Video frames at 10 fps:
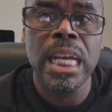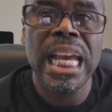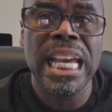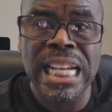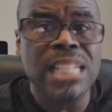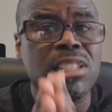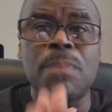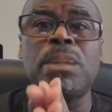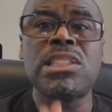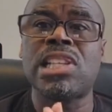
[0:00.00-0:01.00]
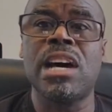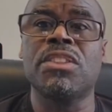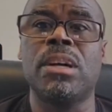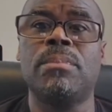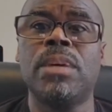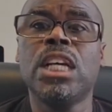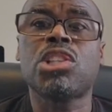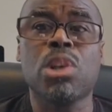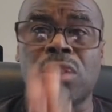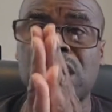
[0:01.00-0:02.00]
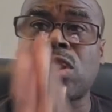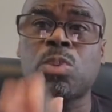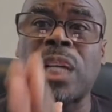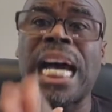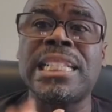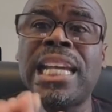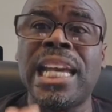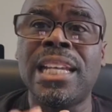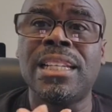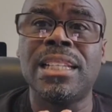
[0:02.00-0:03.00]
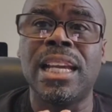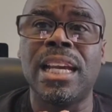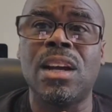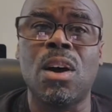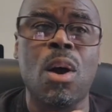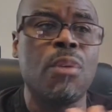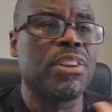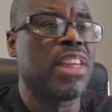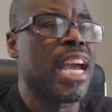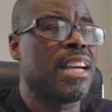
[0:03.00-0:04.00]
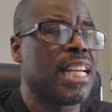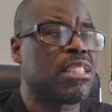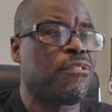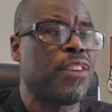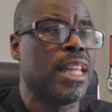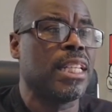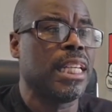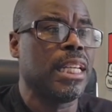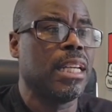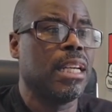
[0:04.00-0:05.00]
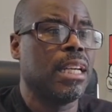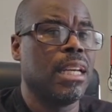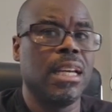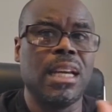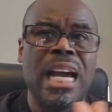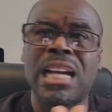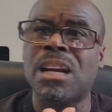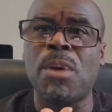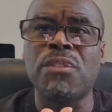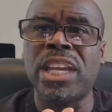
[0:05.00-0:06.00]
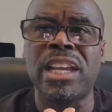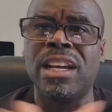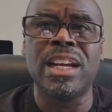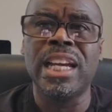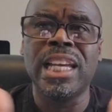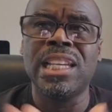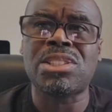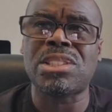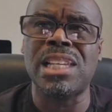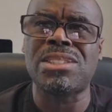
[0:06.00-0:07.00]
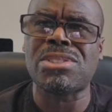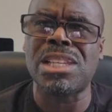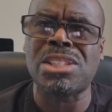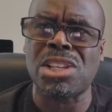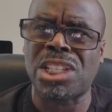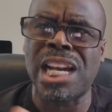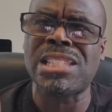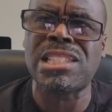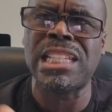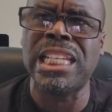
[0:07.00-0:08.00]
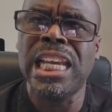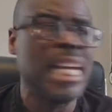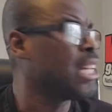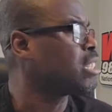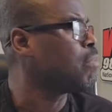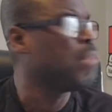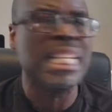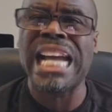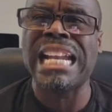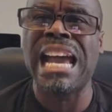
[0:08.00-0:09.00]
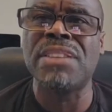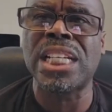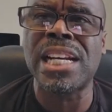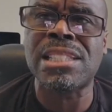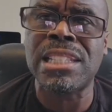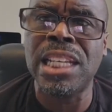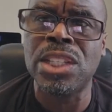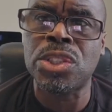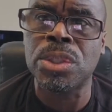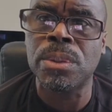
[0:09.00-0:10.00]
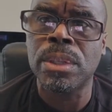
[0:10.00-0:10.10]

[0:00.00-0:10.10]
And I simply tell them, so this is what I did? Yeah. Over there, that's a felony. How come over here it's it's it's a custody, it's a me not having custody issue?